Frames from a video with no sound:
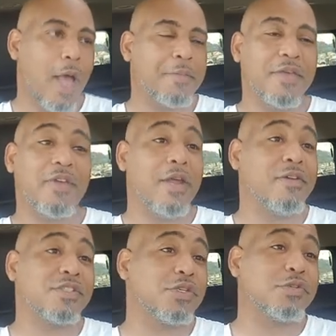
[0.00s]
I'm giving
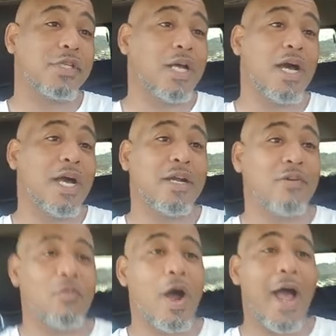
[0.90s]
every excuse to God
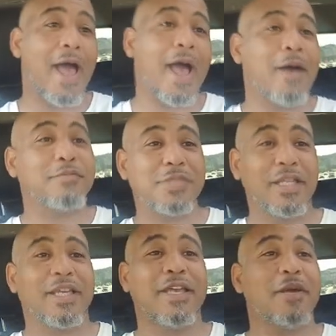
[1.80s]
of why I'm
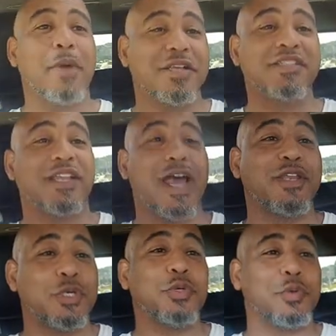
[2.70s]
telling him I should
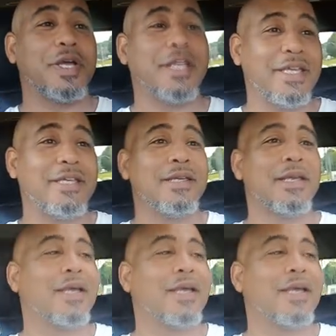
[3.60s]
not do what he,